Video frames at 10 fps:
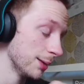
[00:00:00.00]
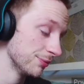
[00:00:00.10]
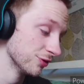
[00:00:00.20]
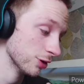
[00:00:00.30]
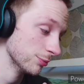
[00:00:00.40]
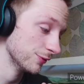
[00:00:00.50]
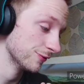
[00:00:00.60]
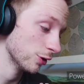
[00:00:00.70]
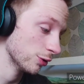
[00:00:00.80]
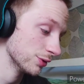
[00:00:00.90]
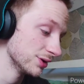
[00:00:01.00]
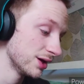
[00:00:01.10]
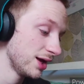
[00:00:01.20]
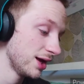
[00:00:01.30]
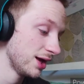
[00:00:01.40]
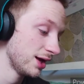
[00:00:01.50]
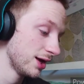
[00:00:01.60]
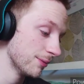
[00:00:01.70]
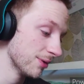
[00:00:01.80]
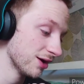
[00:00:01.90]
before I move forward.
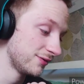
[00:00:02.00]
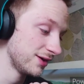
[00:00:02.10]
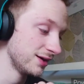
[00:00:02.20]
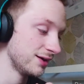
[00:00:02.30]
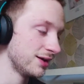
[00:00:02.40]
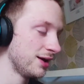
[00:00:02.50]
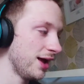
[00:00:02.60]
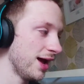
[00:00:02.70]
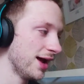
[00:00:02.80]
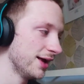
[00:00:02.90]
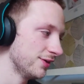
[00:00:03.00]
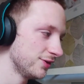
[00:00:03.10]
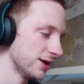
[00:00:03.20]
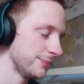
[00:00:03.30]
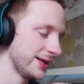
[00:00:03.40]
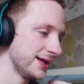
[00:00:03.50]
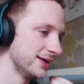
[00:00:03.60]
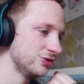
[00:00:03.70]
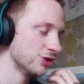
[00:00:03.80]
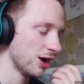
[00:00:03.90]
Martin is going to be
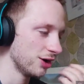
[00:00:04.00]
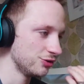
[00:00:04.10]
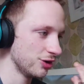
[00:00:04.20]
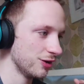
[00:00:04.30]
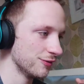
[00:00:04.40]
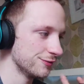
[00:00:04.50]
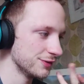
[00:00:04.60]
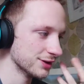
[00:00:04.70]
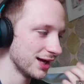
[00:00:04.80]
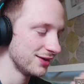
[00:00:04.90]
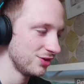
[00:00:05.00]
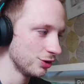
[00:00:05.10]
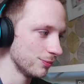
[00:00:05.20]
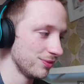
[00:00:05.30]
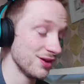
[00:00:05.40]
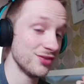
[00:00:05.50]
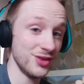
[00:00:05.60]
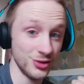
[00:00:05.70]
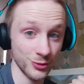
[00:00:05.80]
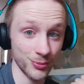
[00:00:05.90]
in charge of lighting up the
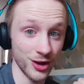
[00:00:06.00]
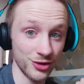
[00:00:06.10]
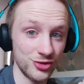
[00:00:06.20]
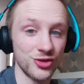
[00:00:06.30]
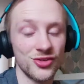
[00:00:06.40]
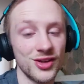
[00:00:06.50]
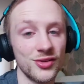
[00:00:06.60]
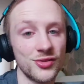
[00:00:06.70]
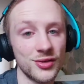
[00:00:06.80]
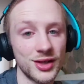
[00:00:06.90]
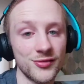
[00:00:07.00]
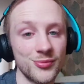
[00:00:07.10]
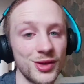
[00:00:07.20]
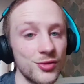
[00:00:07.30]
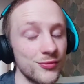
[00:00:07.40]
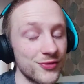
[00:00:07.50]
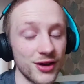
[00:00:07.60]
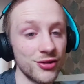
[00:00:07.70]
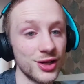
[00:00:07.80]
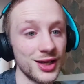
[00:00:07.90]
signal box because he has given me some
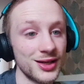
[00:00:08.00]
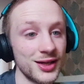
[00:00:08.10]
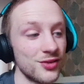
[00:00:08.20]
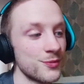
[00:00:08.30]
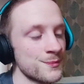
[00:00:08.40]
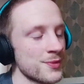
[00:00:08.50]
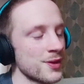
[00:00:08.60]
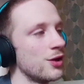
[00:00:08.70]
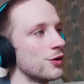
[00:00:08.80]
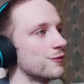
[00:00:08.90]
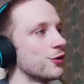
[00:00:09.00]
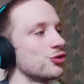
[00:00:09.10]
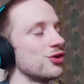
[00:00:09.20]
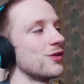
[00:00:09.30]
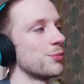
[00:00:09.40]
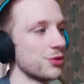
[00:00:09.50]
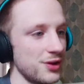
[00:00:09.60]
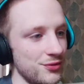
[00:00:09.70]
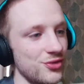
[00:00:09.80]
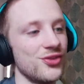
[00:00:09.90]
very good ideas. Unfortunately, the
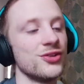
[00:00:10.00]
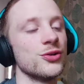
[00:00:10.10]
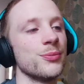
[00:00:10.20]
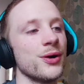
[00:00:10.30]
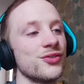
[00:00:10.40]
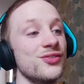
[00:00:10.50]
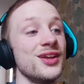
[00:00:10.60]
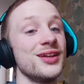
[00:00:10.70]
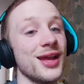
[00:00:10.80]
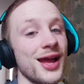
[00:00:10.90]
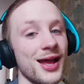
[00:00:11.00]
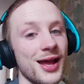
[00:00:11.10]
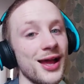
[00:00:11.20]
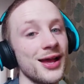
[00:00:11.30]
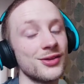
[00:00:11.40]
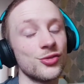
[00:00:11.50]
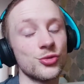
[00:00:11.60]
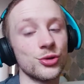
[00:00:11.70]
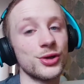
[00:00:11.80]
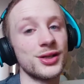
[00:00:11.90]
previous signal box did get
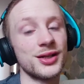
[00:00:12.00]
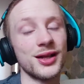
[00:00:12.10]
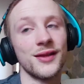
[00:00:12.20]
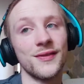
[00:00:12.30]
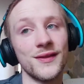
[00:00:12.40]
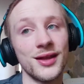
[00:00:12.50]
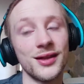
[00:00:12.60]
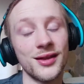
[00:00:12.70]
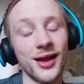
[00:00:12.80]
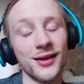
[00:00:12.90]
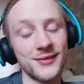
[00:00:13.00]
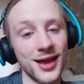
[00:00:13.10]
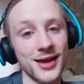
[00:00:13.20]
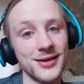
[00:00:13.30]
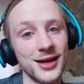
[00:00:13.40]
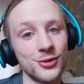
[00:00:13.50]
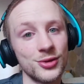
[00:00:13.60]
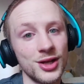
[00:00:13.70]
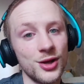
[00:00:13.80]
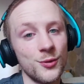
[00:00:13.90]
destroyed in the teardown,
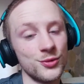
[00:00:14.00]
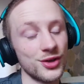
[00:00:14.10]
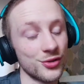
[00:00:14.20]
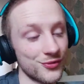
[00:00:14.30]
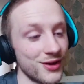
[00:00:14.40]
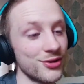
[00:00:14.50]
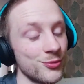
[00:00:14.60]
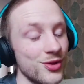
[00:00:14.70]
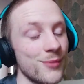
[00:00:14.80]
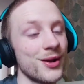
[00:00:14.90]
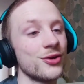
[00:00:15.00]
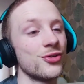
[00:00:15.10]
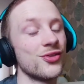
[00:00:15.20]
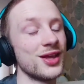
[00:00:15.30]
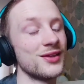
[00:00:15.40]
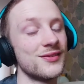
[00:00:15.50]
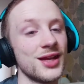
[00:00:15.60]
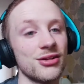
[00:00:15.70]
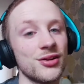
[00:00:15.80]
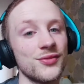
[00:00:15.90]
which I was very upset about because the
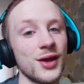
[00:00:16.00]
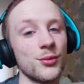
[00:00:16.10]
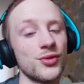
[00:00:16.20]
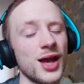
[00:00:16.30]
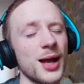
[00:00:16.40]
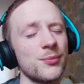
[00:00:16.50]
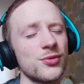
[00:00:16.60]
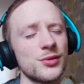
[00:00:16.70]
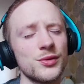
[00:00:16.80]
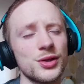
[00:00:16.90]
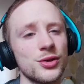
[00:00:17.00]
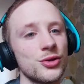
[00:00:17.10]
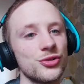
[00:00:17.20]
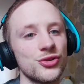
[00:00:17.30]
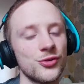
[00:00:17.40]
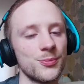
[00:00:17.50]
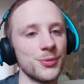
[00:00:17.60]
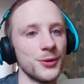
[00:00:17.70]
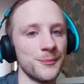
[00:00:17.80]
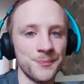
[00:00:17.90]
interior of that was absolutely gorgeous.
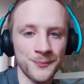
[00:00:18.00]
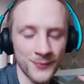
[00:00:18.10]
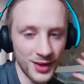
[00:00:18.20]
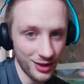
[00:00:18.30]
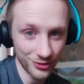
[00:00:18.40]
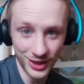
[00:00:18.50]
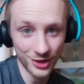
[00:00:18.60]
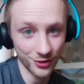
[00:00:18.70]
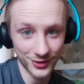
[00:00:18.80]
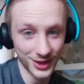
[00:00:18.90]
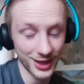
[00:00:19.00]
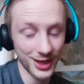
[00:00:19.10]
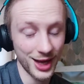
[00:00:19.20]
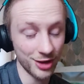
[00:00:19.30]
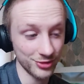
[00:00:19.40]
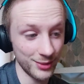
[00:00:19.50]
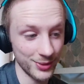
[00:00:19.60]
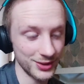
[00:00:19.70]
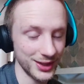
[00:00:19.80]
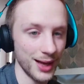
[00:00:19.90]
But I'll get another kit, I'll
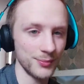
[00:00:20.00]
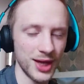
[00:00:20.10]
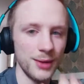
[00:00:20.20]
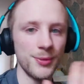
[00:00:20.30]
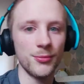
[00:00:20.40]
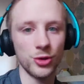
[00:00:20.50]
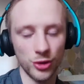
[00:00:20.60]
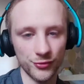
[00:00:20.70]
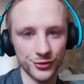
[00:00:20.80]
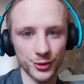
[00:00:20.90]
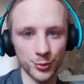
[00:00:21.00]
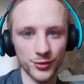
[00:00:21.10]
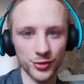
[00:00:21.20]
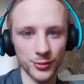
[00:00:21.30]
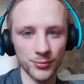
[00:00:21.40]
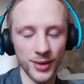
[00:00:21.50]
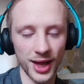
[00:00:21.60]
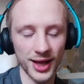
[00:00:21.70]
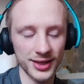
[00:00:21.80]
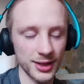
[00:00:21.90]
rebuild it. I'm getting a bit more confident with them,
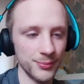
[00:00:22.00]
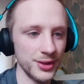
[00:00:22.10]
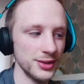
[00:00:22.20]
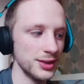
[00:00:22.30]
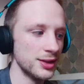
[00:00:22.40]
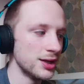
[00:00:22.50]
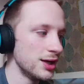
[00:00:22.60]
kit building.